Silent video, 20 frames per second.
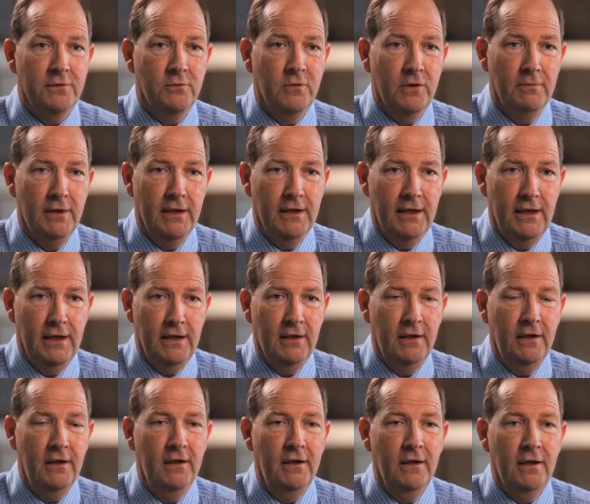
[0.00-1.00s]
that we're
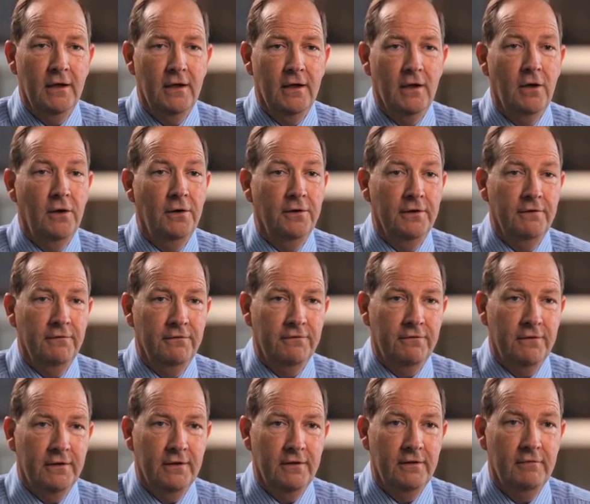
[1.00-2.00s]
making on
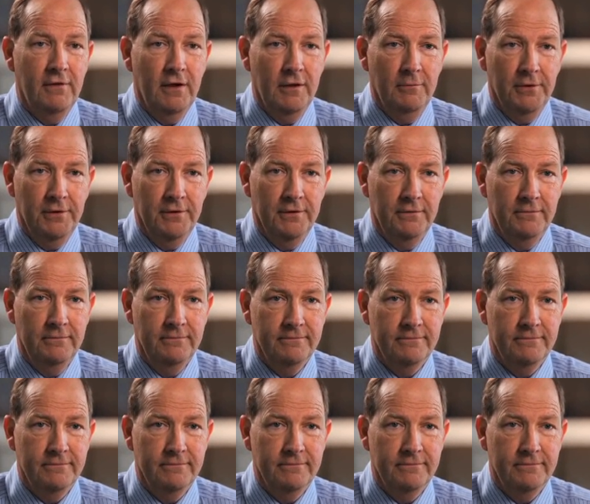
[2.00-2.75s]
this development.